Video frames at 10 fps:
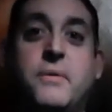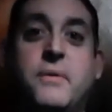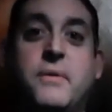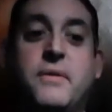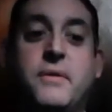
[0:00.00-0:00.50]

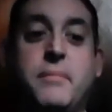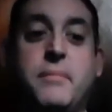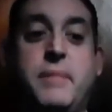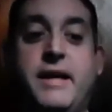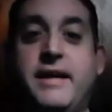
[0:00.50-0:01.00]
whether
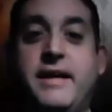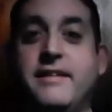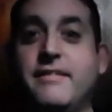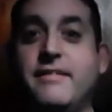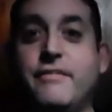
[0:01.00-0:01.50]
it be
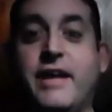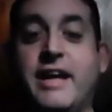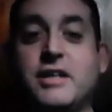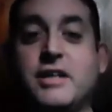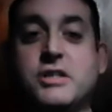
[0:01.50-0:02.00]

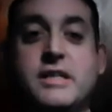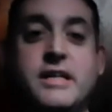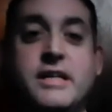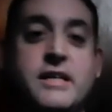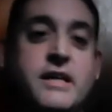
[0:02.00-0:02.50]

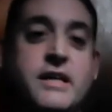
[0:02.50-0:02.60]
financially.